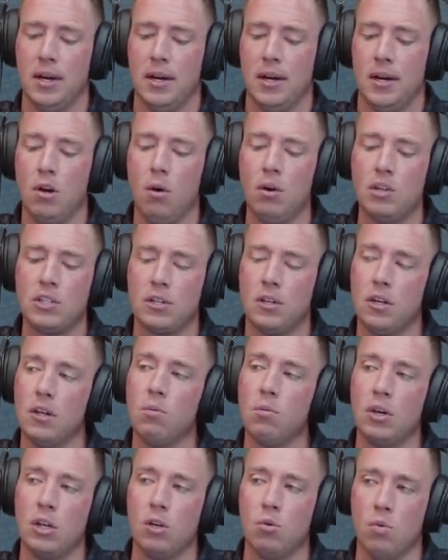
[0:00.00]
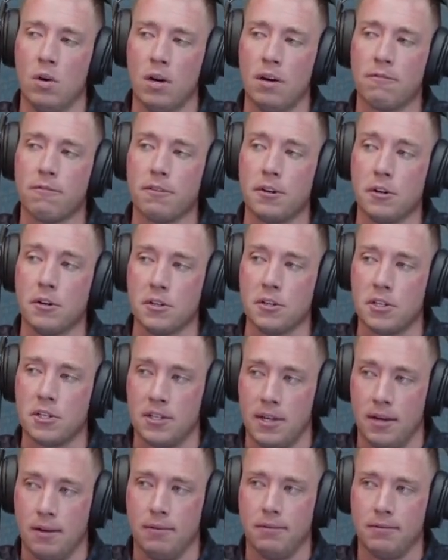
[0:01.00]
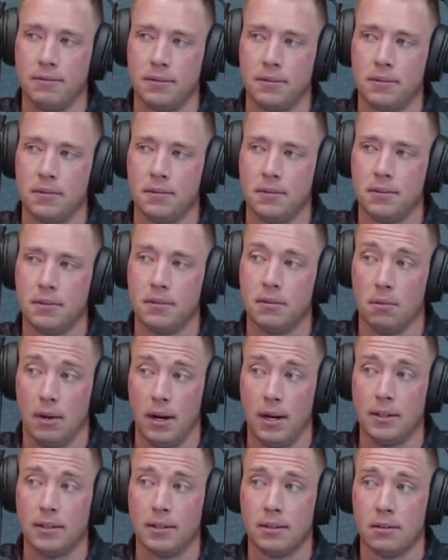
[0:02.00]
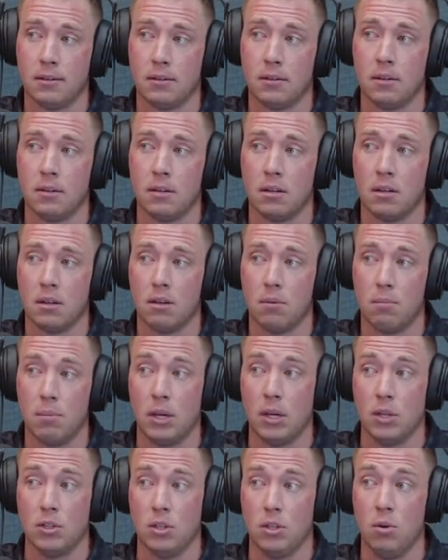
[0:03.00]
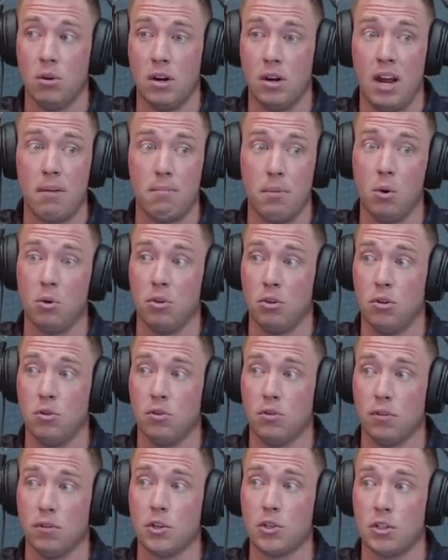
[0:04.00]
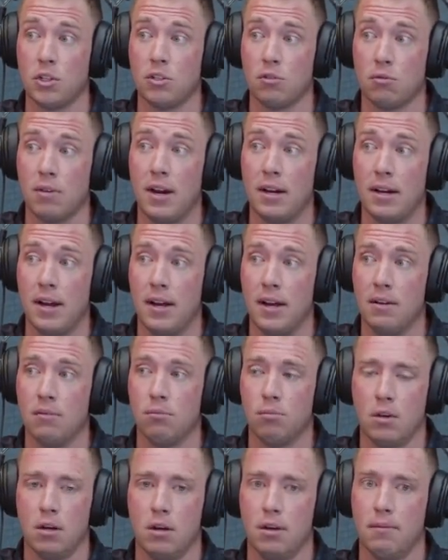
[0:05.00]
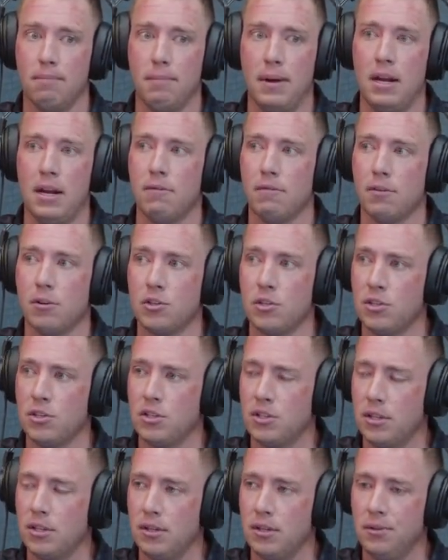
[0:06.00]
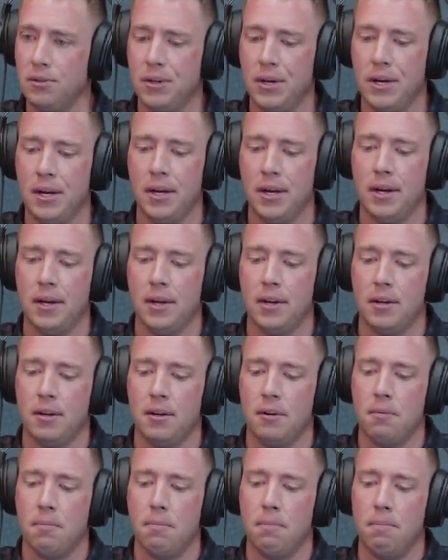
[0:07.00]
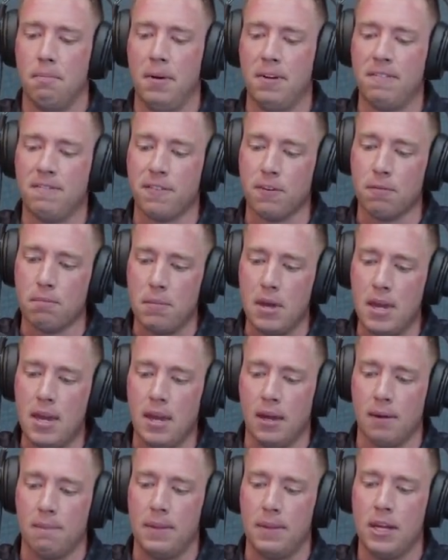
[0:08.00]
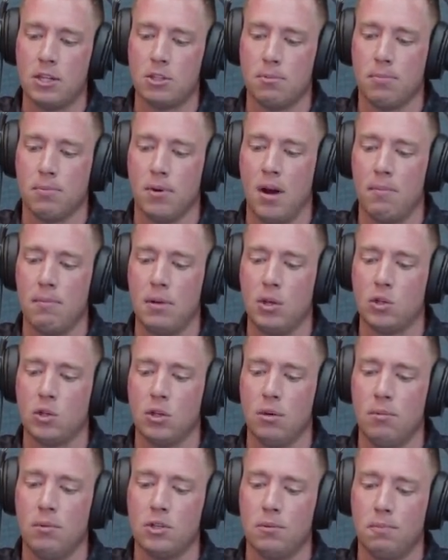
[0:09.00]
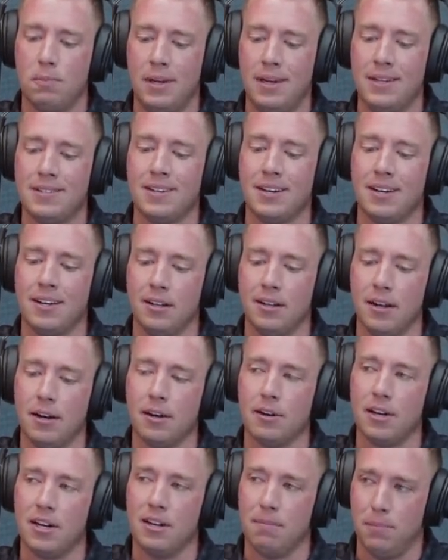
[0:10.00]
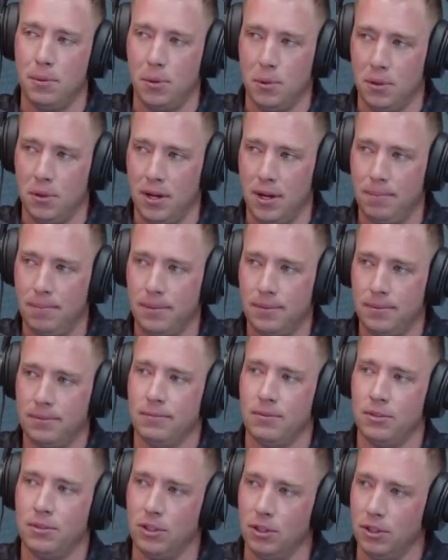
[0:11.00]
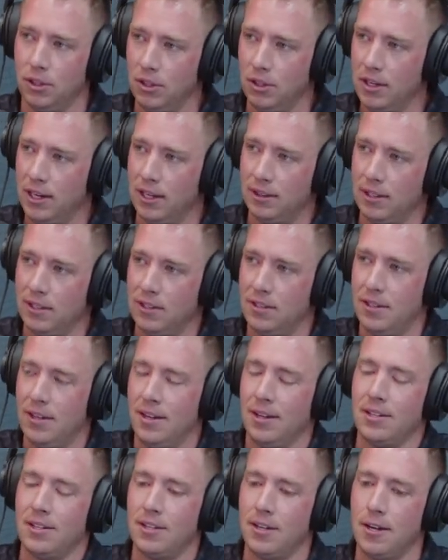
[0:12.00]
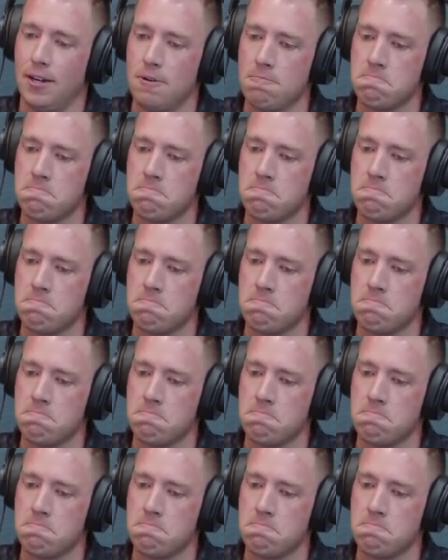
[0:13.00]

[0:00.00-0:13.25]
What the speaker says: What's good when you want it for yourself, right? Because you and I both use versions right now called a beta version still. But for me, it's brought me so much peace and clarity to pull it up, to look at this thing and say,